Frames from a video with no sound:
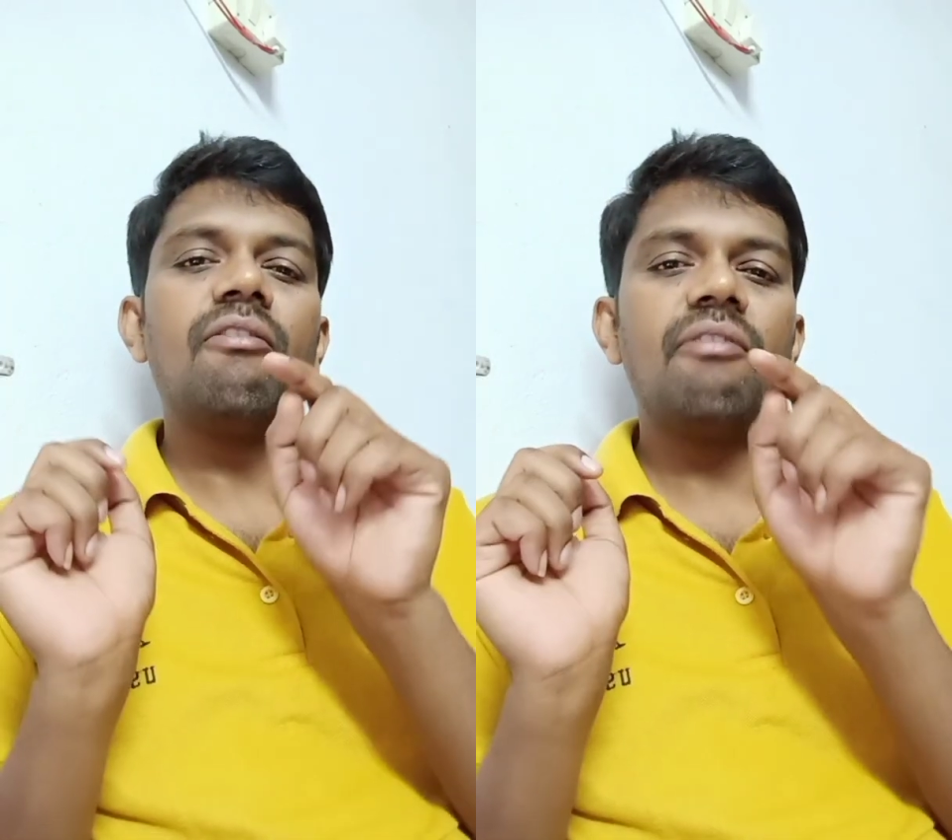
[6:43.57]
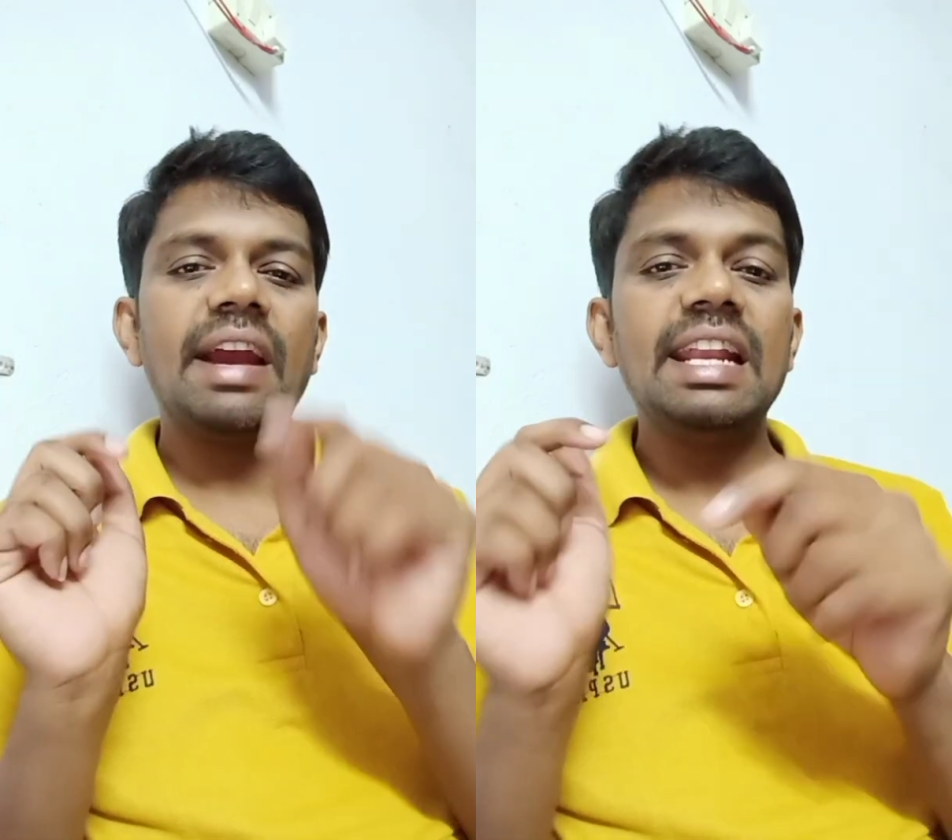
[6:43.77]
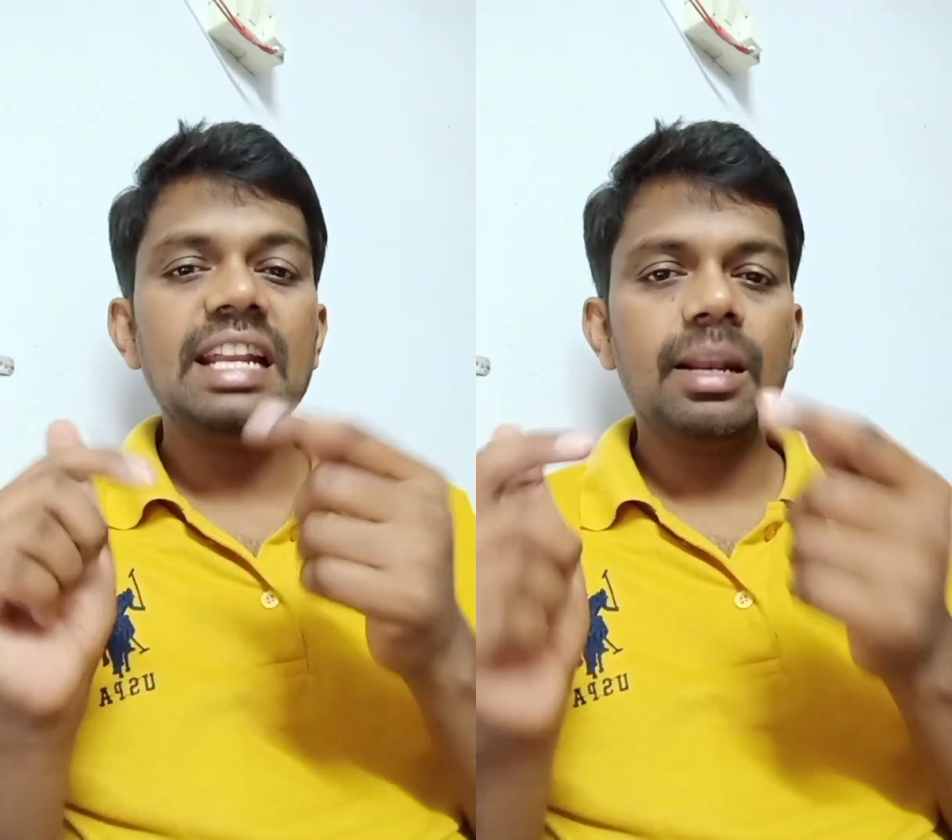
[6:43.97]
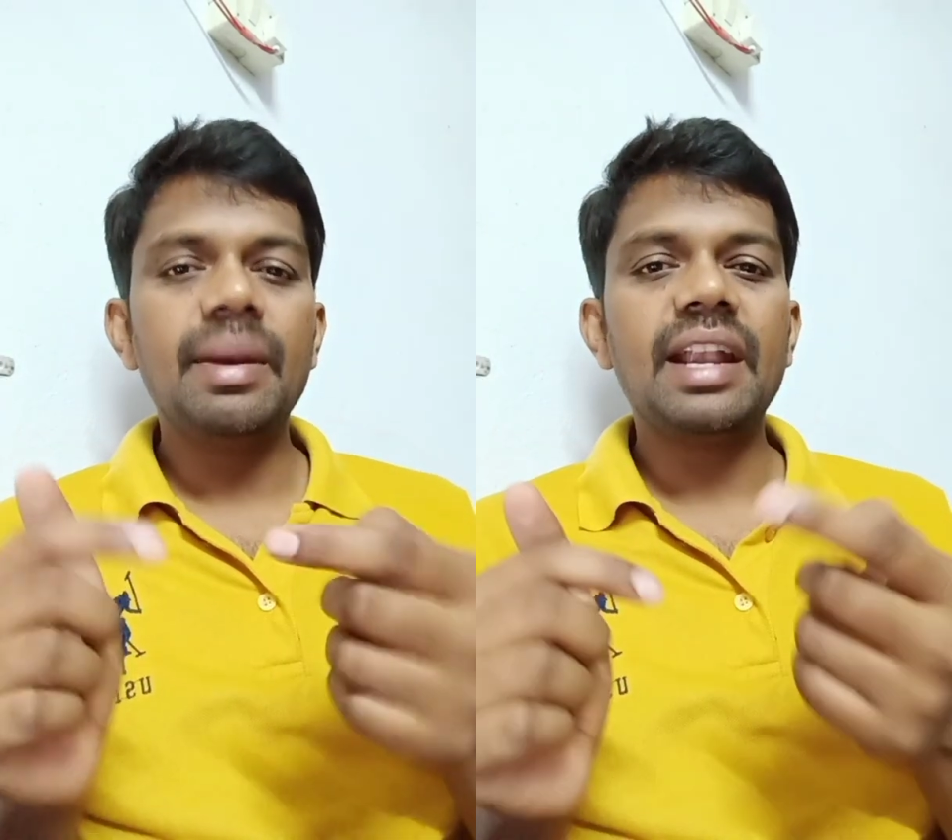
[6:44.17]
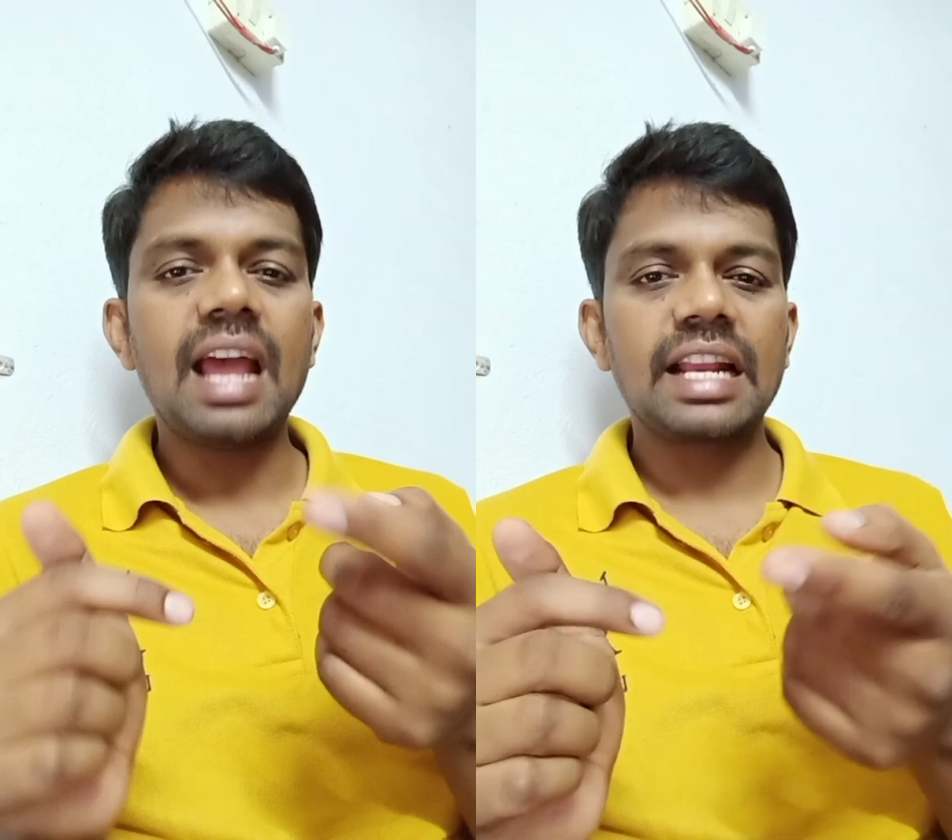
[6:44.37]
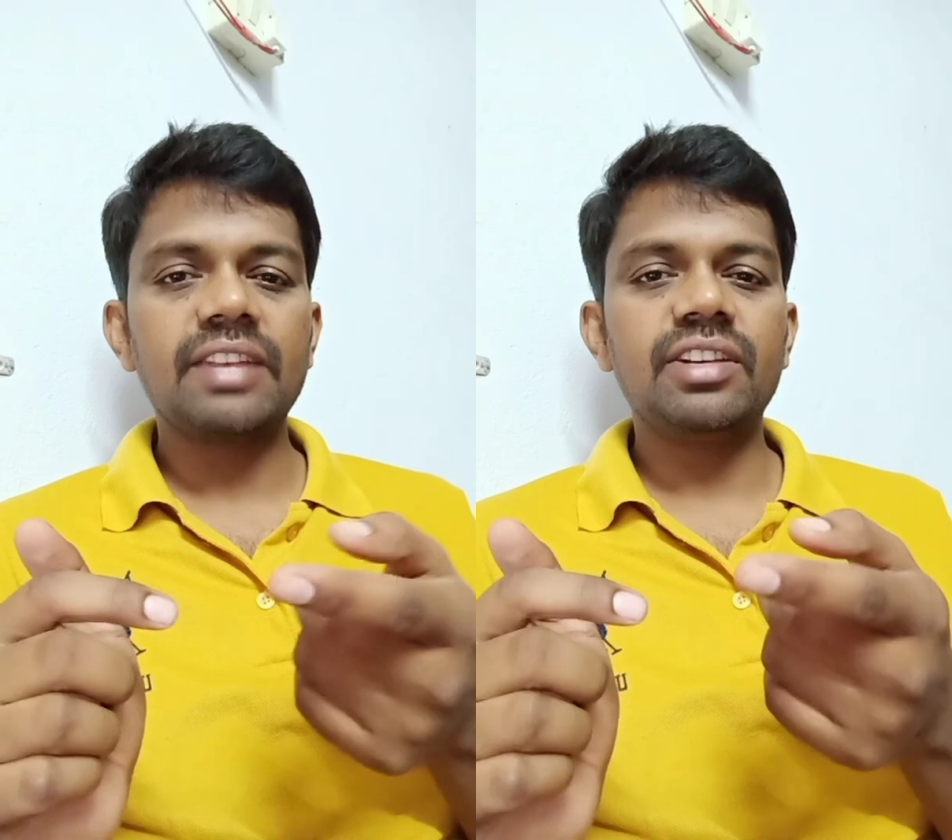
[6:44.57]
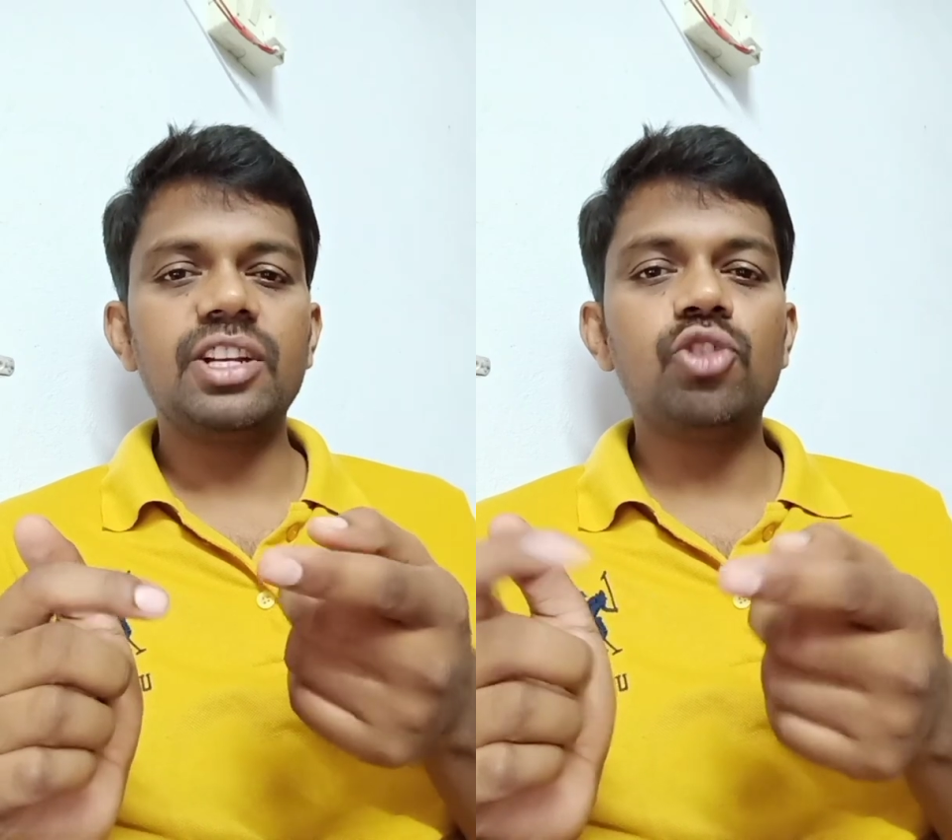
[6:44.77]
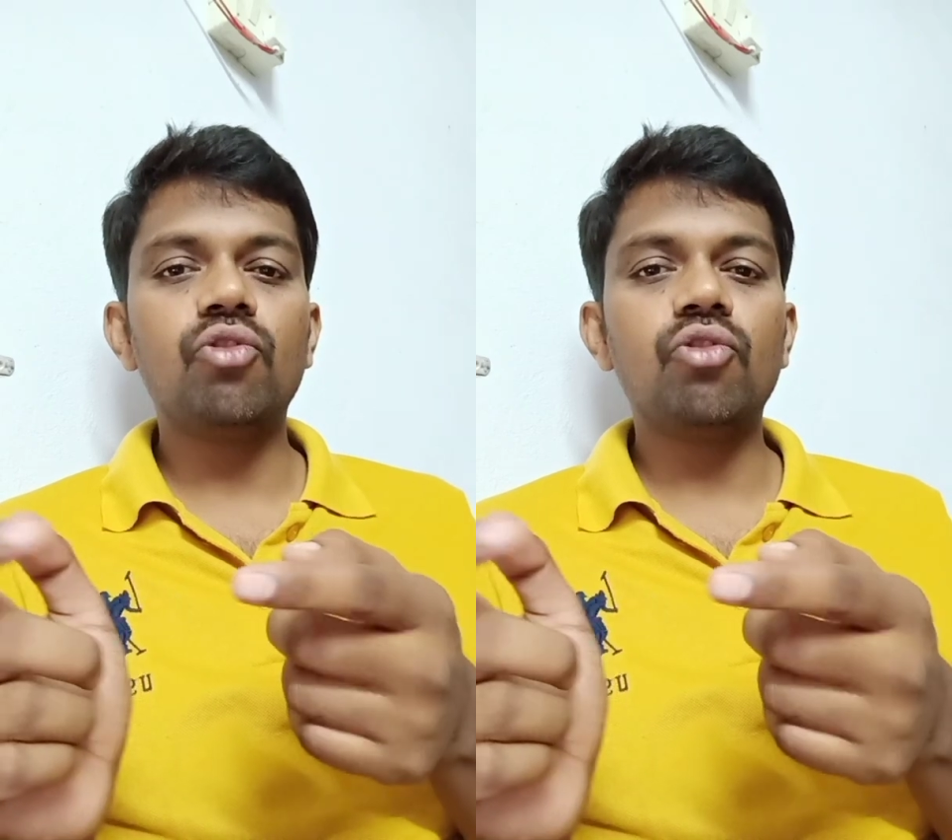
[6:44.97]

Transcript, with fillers: find element activity to